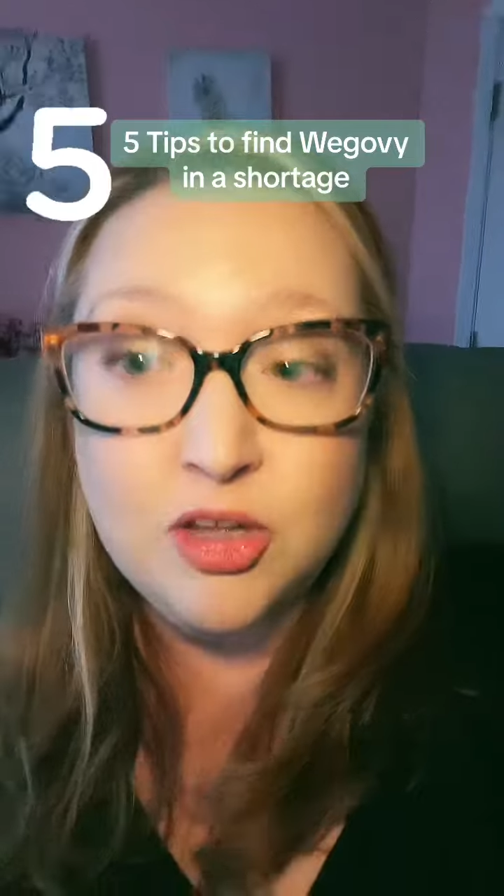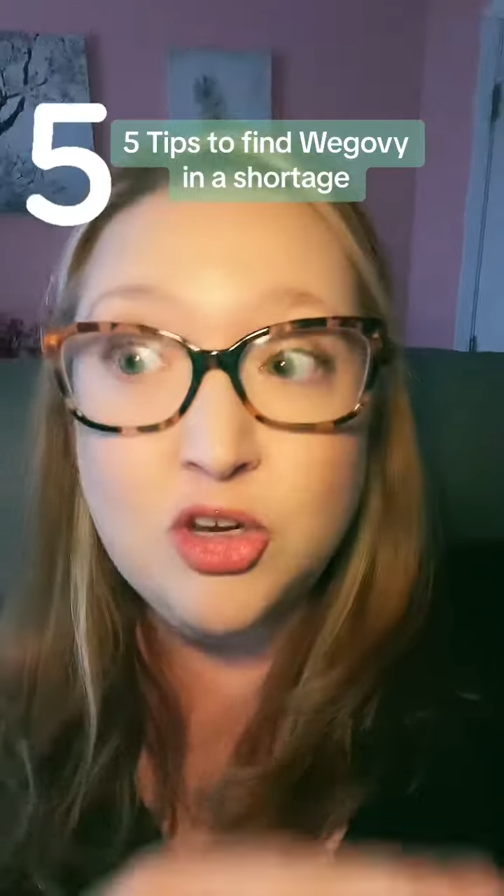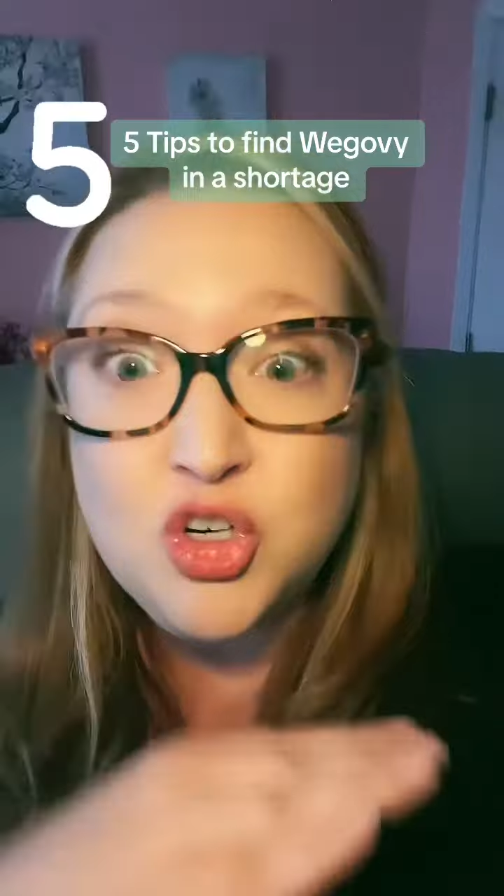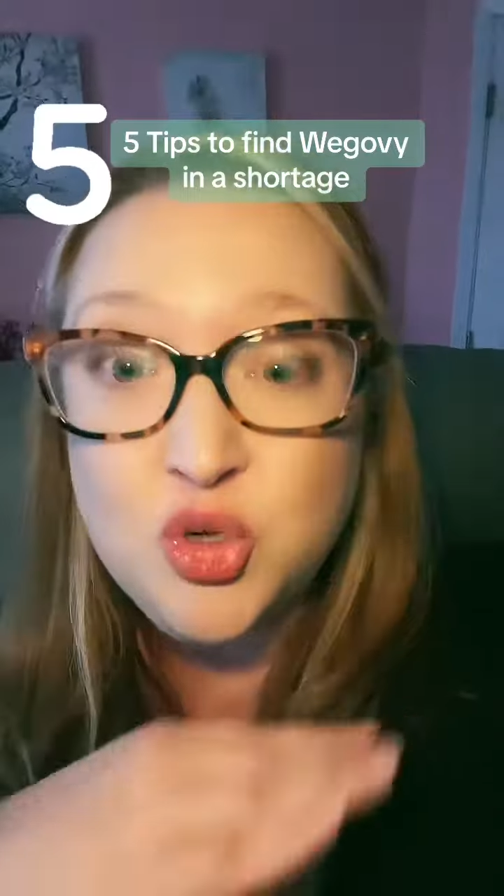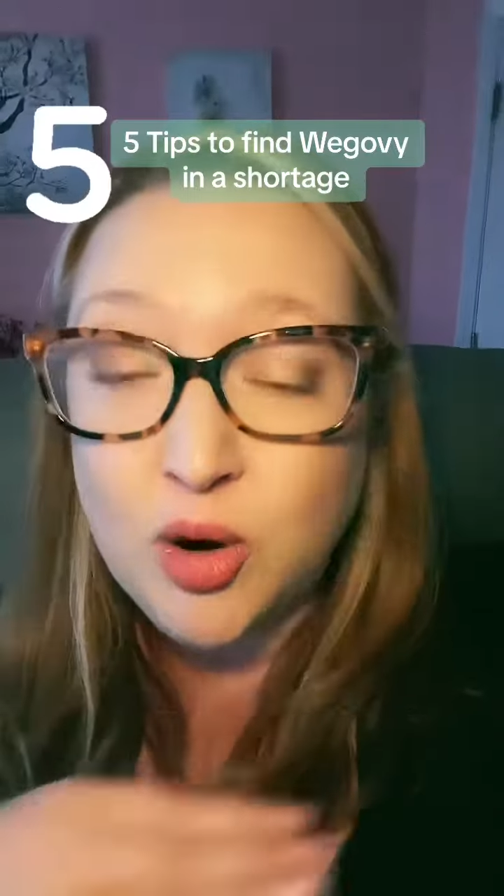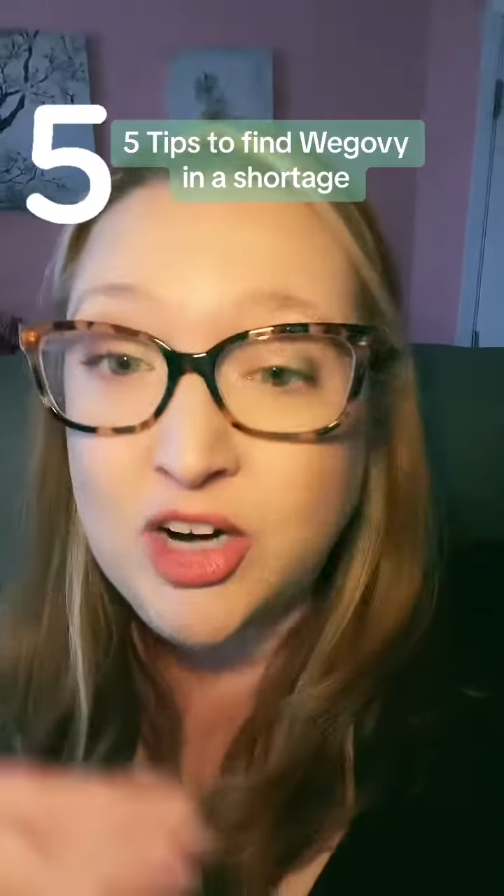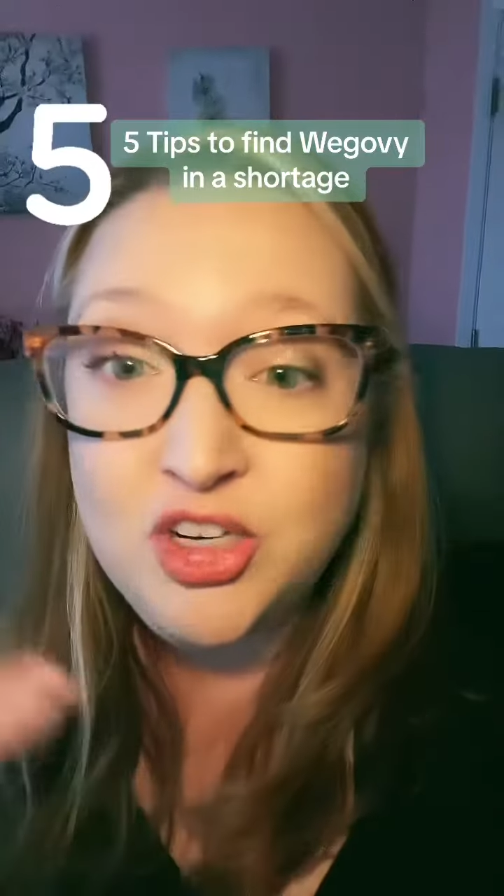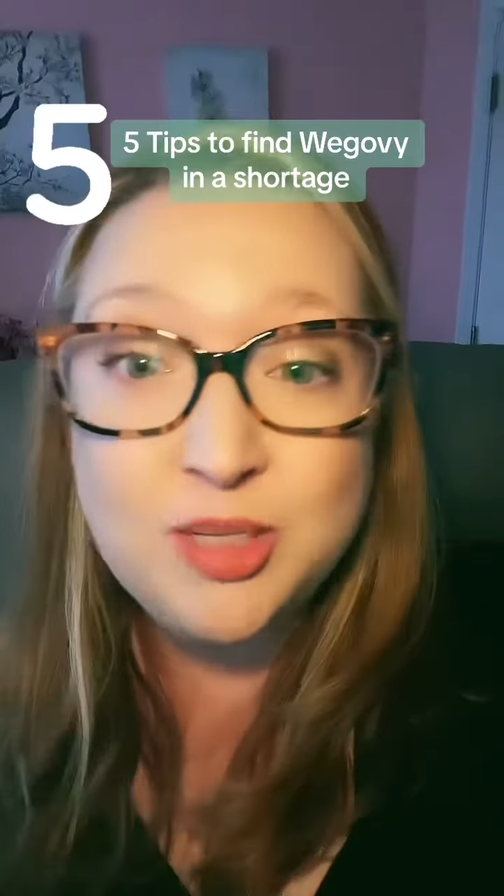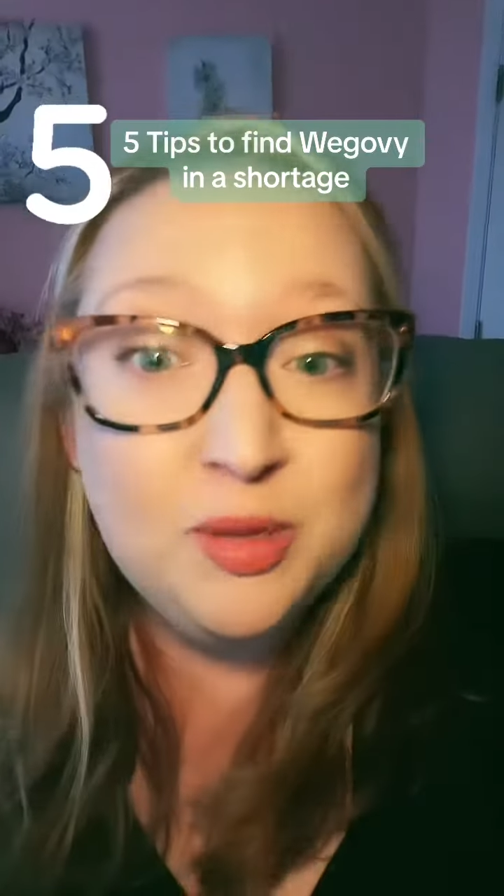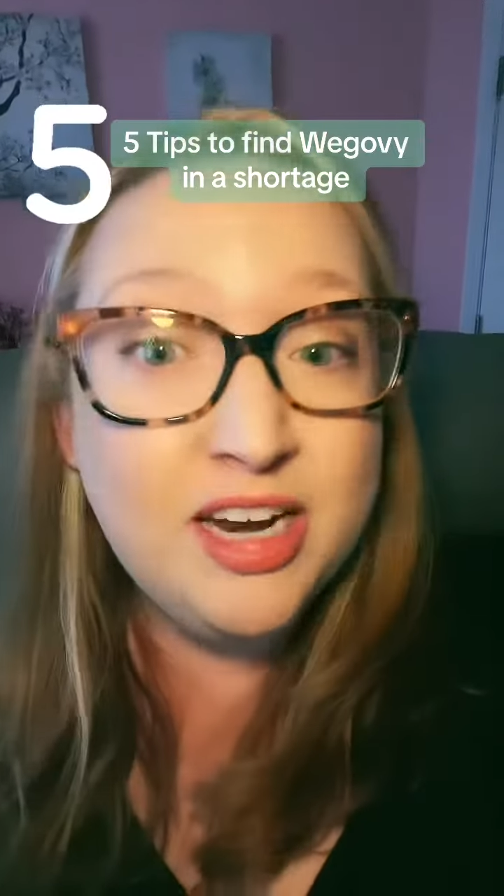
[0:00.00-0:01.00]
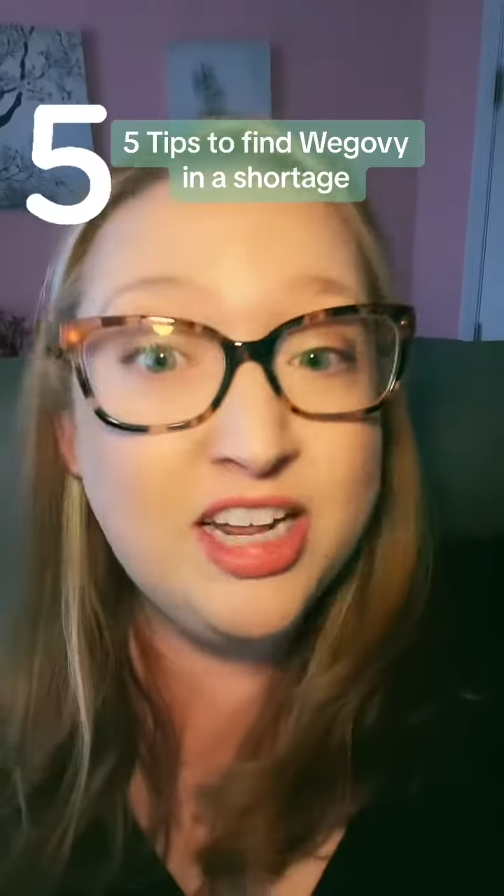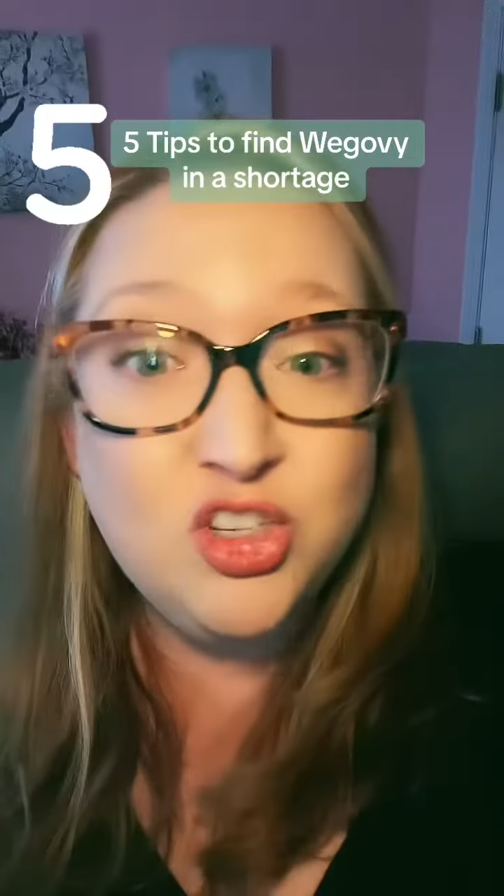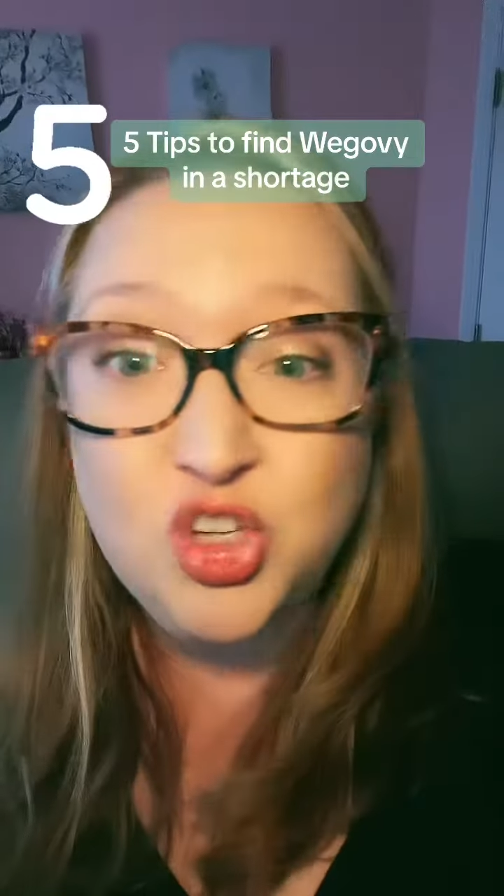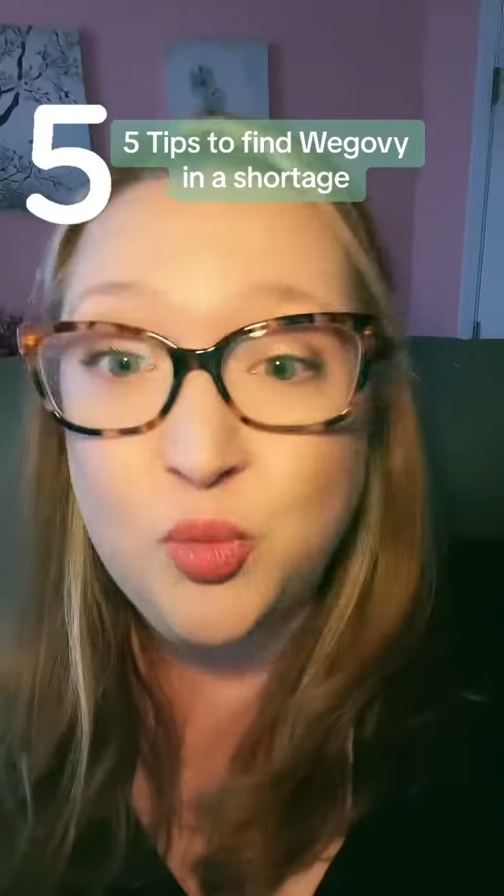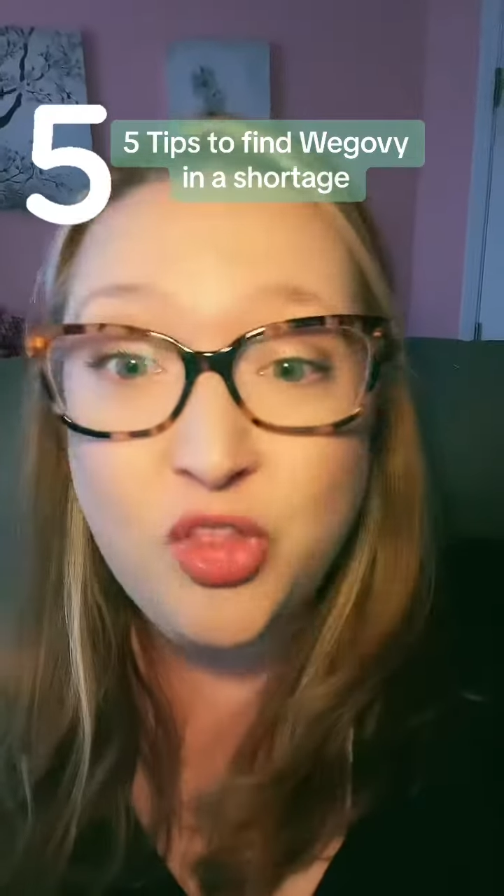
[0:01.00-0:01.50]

Shortage has been an issue with